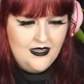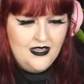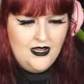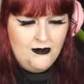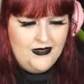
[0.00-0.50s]

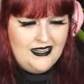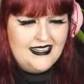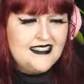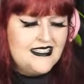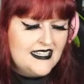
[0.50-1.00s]
But
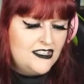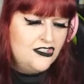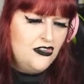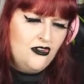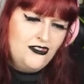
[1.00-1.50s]
is this
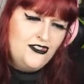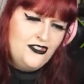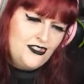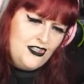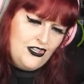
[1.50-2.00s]
not
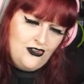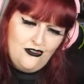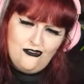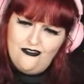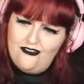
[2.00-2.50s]
just
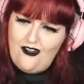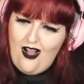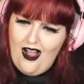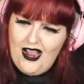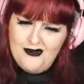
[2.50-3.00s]
cute
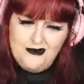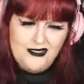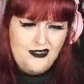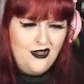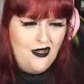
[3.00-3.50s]

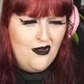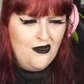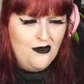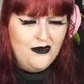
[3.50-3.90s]
vibes though,